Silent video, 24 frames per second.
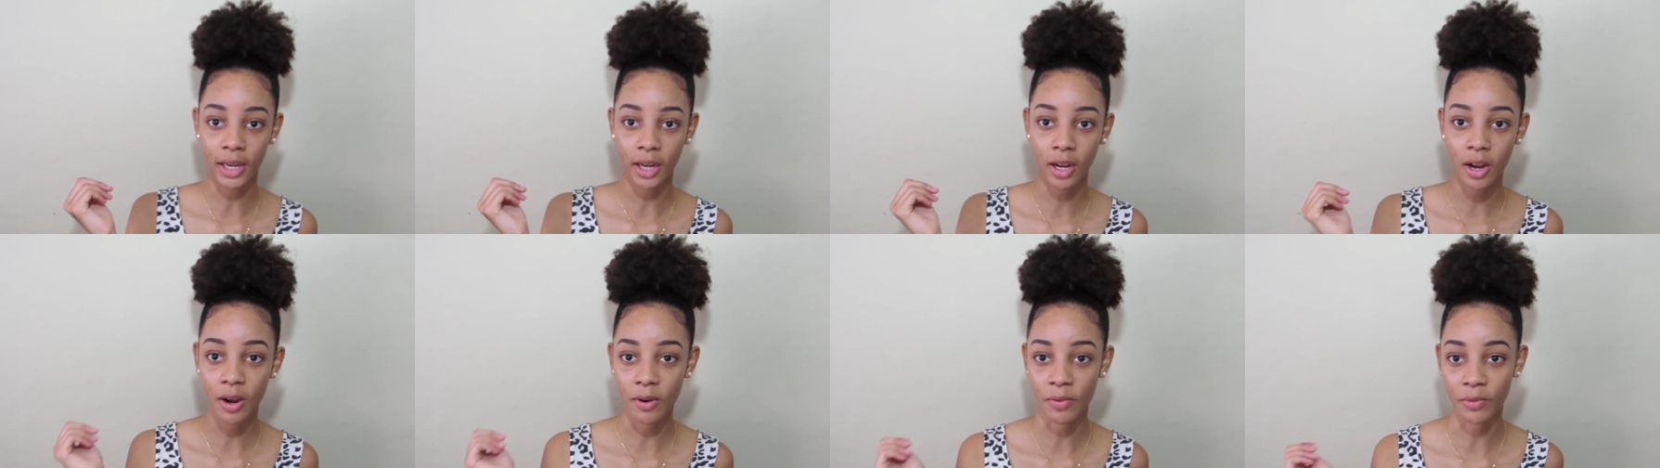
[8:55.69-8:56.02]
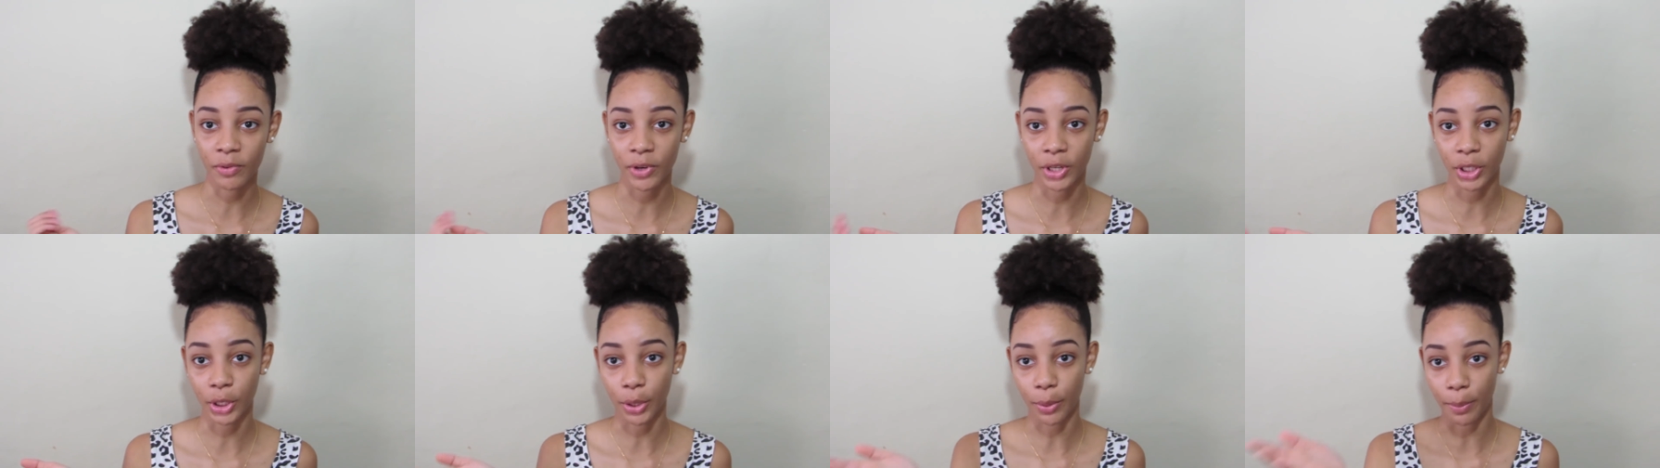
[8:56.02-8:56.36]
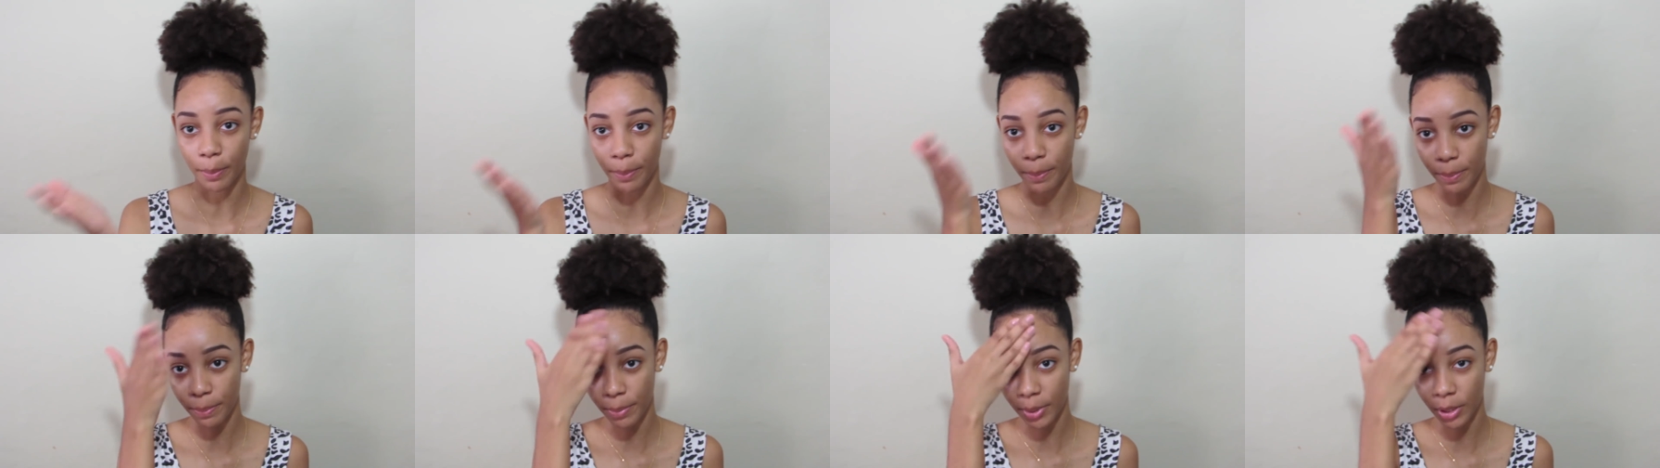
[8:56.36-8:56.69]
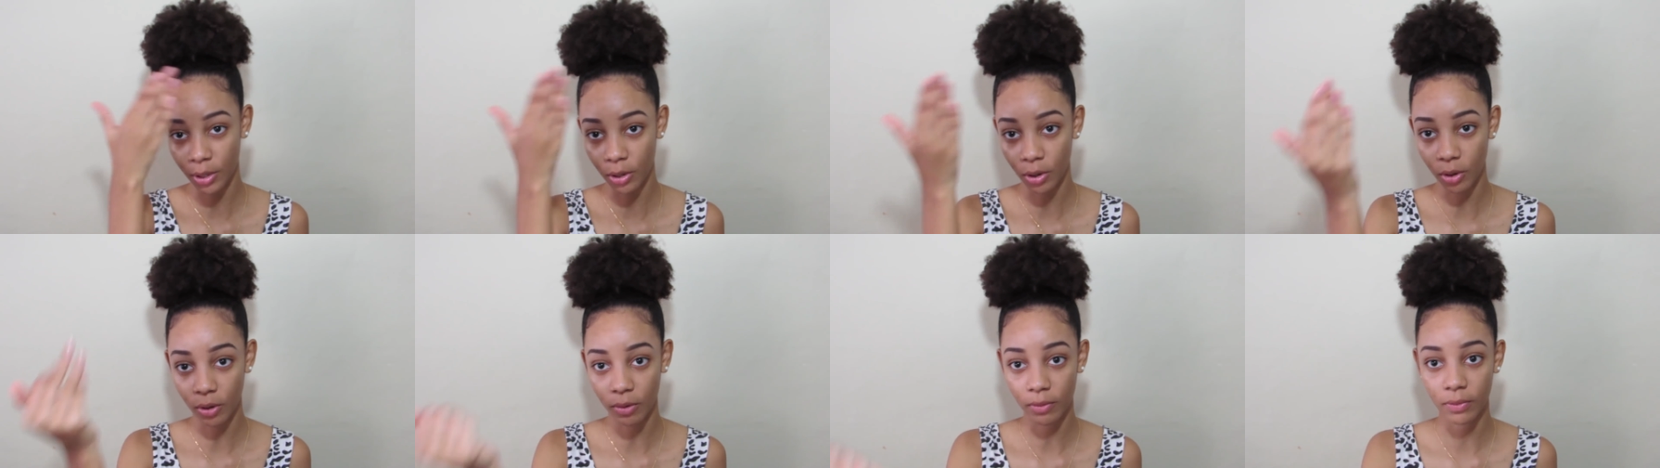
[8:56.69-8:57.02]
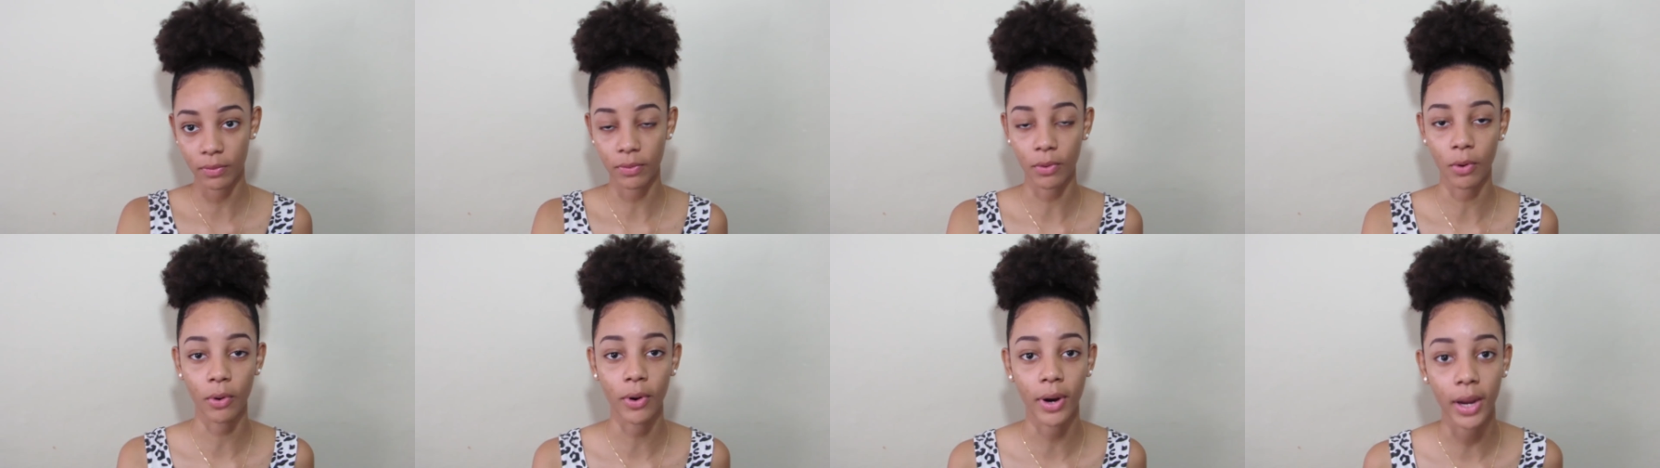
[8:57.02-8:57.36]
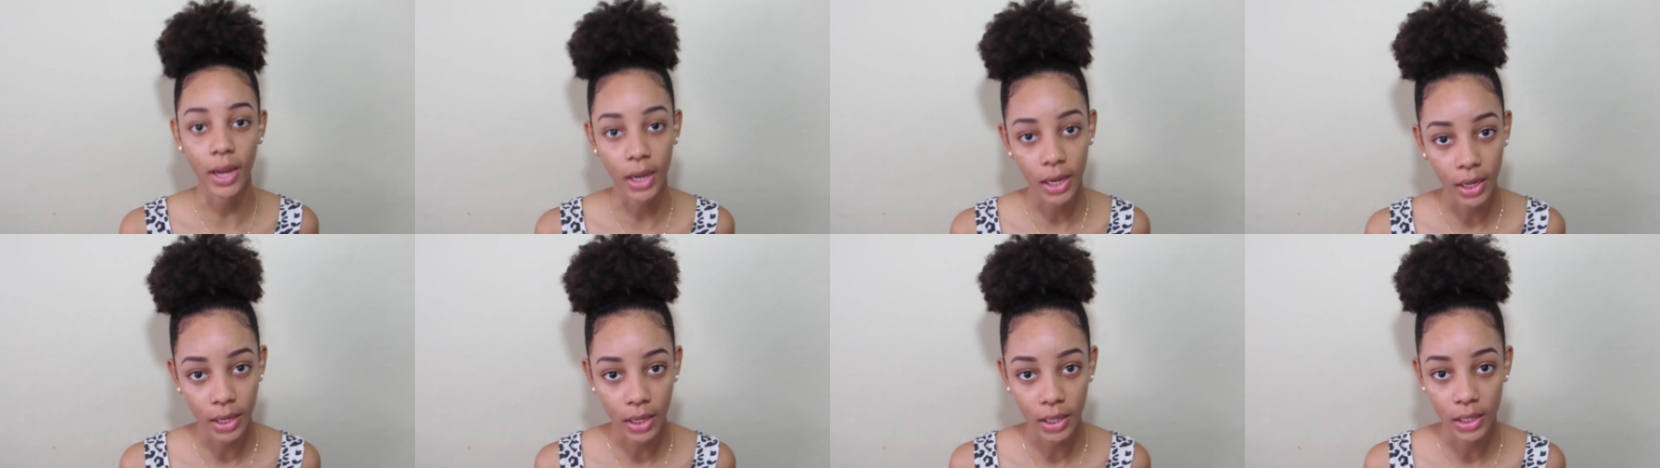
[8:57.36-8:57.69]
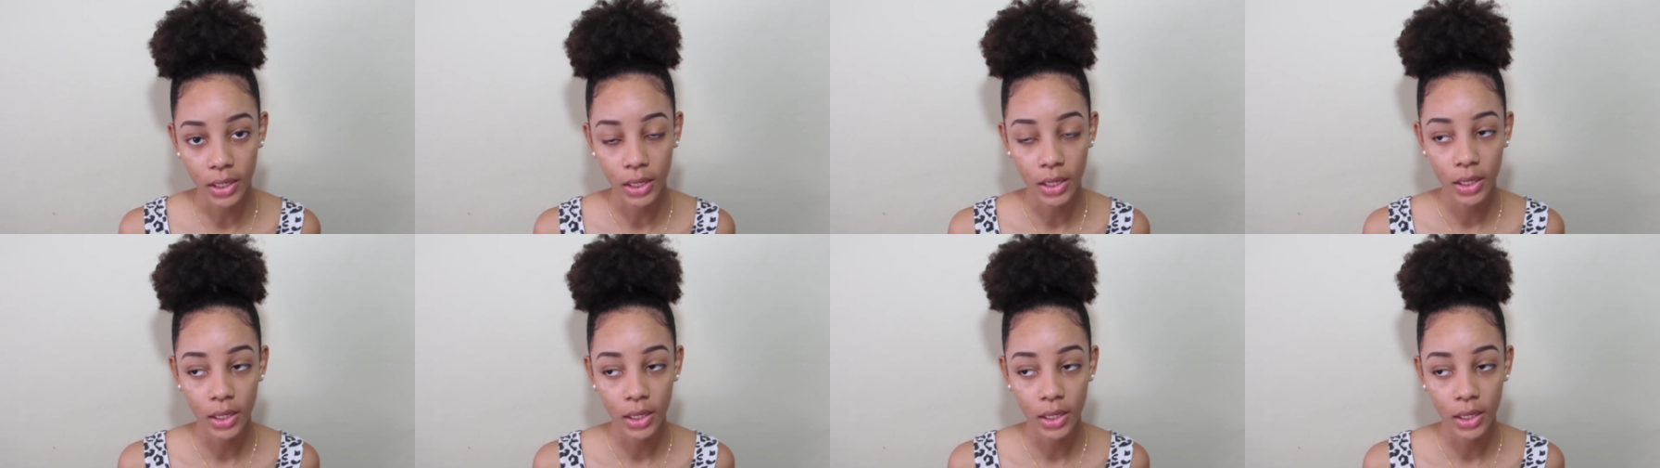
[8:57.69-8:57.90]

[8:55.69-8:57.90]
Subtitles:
covering your big old forehead.